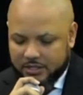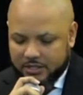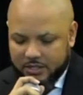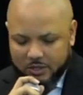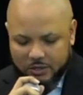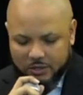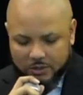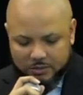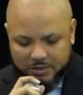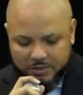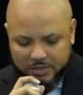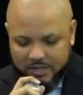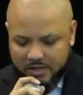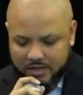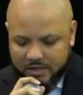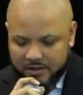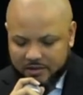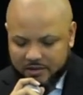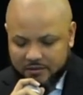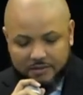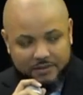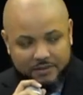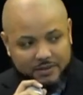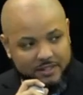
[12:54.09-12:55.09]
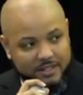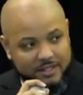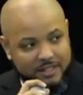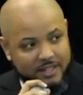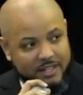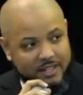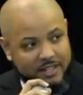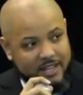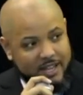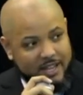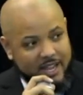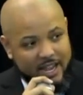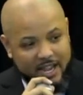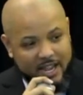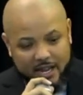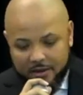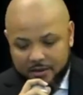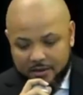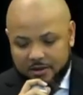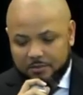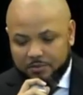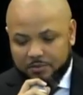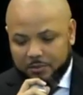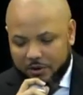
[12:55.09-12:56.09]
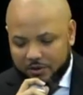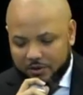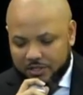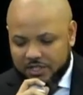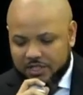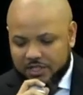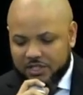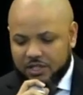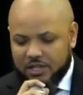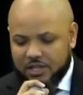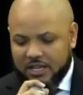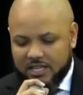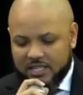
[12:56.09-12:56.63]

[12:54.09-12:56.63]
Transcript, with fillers: terms of and purchase your.